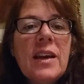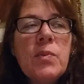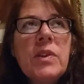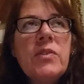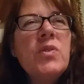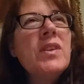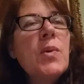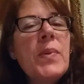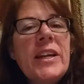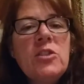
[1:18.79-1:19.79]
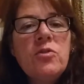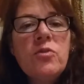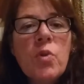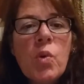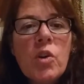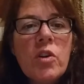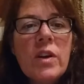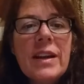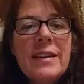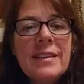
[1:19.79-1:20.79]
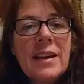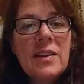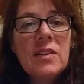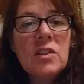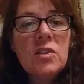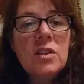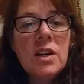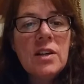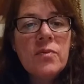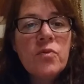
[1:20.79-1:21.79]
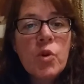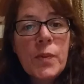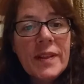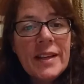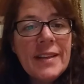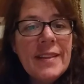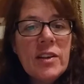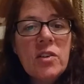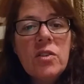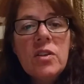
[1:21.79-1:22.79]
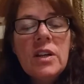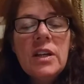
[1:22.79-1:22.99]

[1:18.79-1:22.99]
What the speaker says: I believe it was on page 4, and it's got a little formula in there.